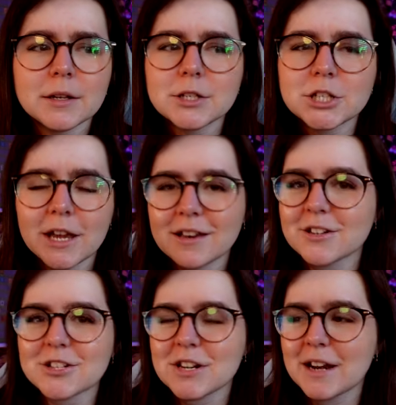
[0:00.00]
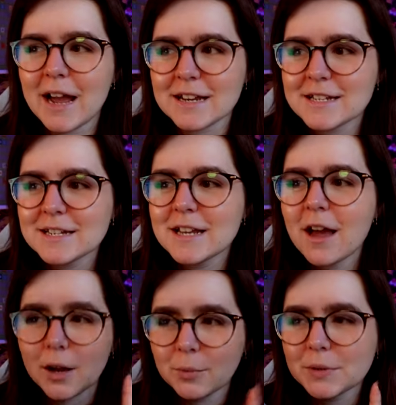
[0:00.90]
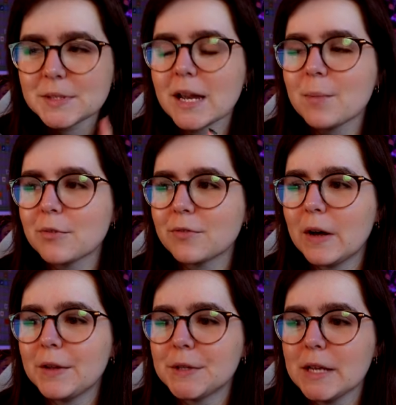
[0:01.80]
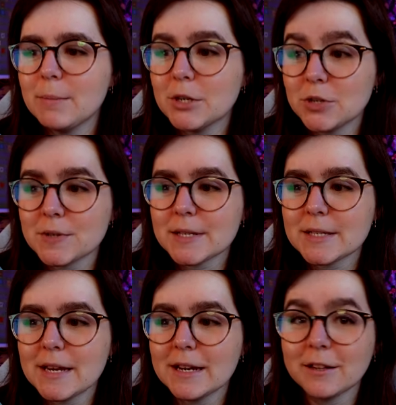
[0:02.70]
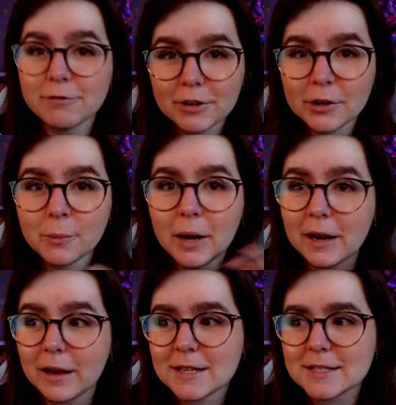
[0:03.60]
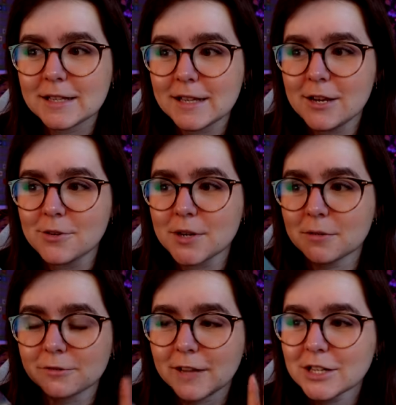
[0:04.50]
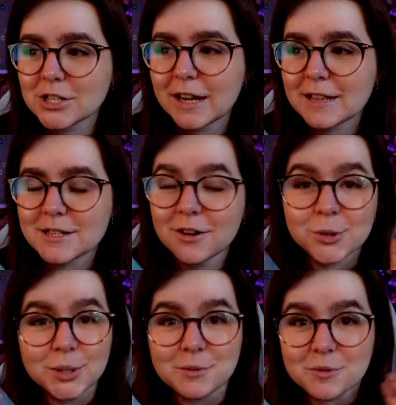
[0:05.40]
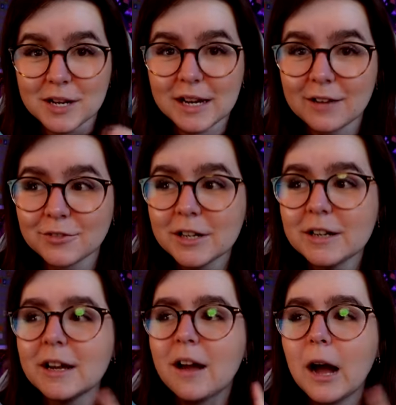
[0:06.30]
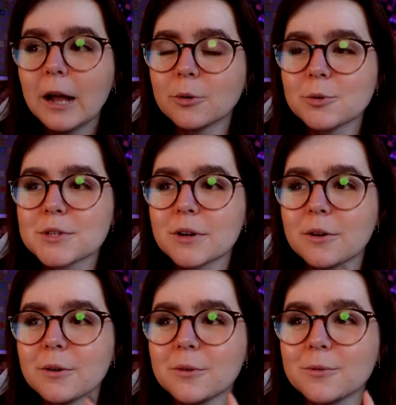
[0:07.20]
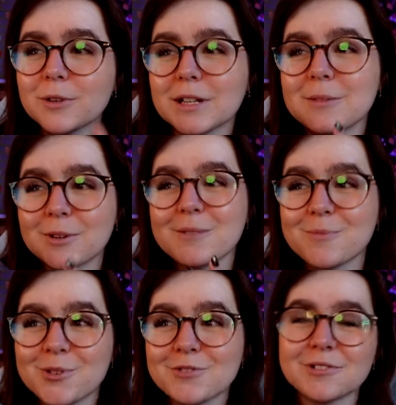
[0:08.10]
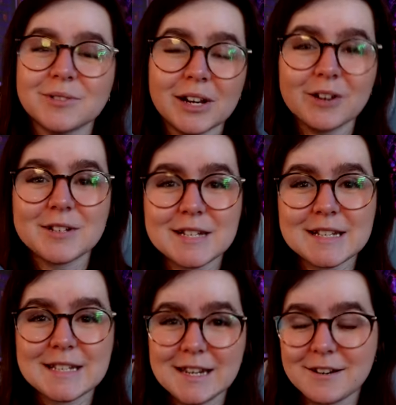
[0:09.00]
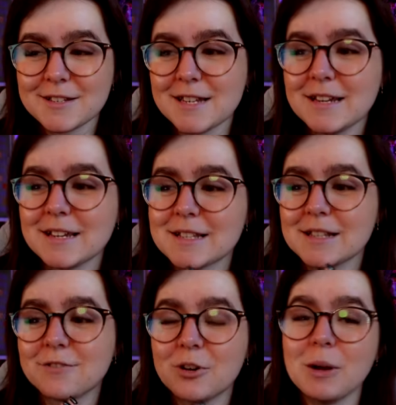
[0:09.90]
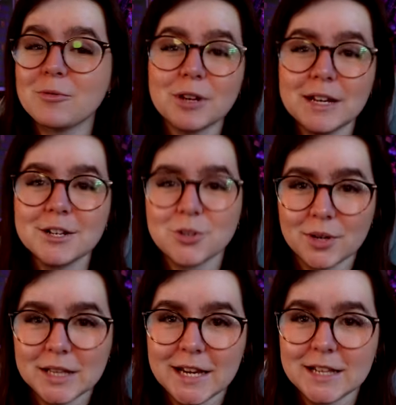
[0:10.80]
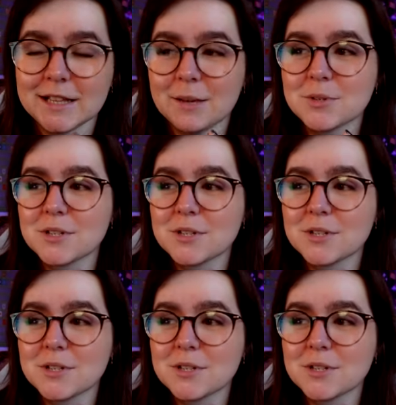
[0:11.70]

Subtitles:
changed and added. I will say I prefer the Medusa scene in the film. I liked that they used her reflection against her. I thought that was really clever. I also really wanted more from the Lotus Casino scene, because in the film I really enjoyed that and I think that was